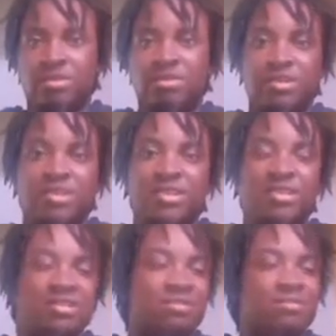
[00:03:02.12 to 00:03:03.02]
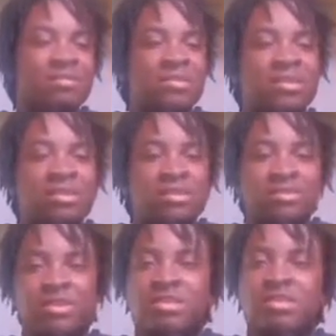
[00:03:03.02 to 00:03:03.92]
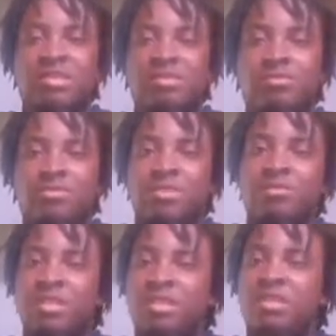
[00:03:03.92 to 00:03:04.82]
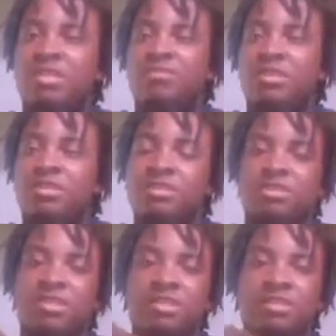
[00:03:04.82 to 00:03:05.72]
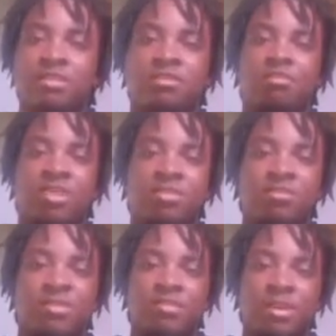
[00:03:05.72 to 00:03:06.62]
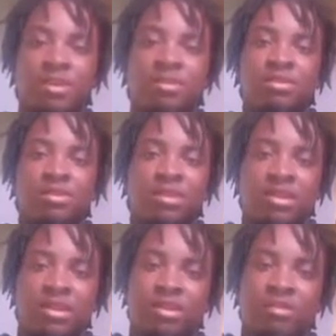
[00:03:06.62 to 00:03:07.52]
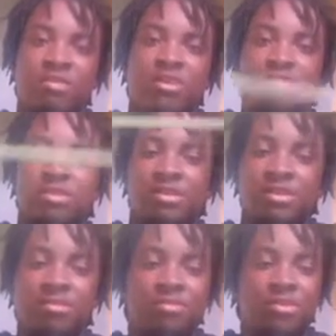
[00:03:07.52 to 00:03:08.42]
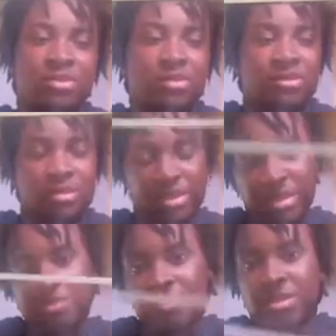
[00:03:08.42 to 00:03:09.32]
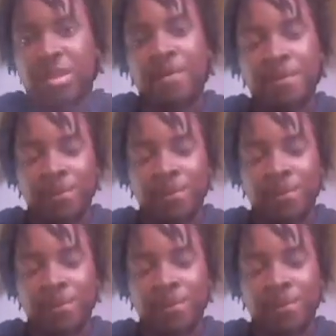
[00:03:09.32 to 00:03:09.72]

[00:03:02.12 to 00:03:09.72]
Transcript: Oh, there it is. So I just got some 3M adhesive, and I just lined the bottom of that and mounted it up, and that was that.